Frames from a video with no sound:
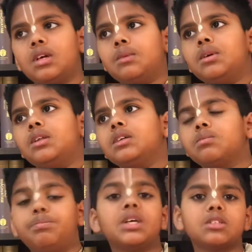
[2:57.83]
I mean,
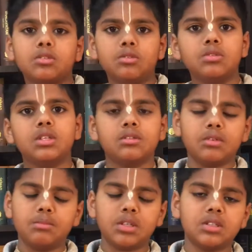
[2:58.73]
it's best to do this
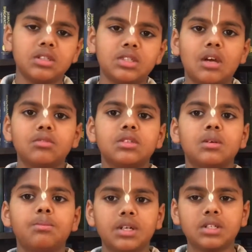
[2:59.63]
one because it sounds
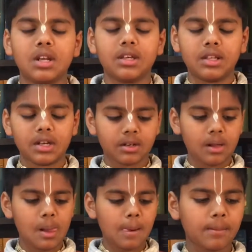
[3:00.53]
the best like that.